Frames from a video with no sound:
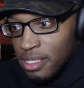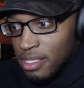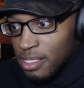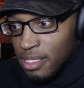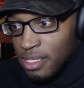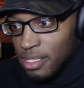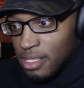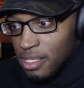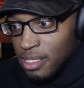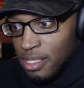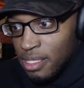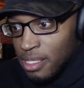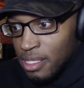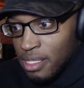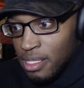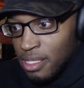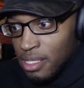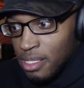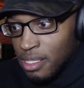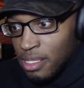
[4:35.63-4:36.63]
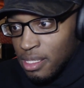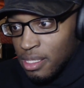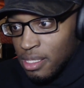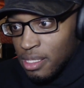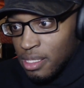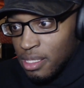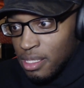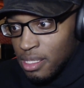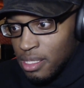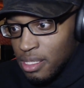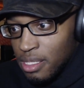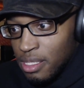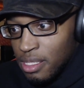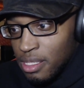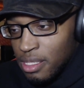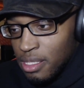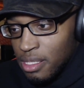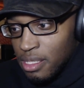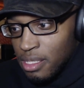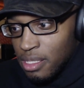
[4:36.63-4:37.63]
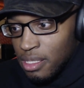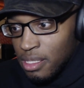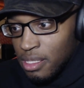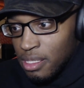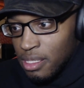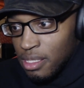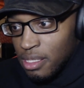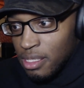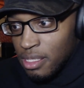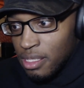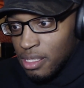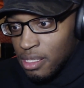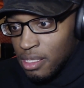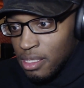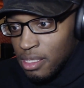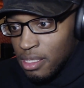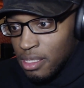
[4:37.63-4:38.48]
(no one is talking)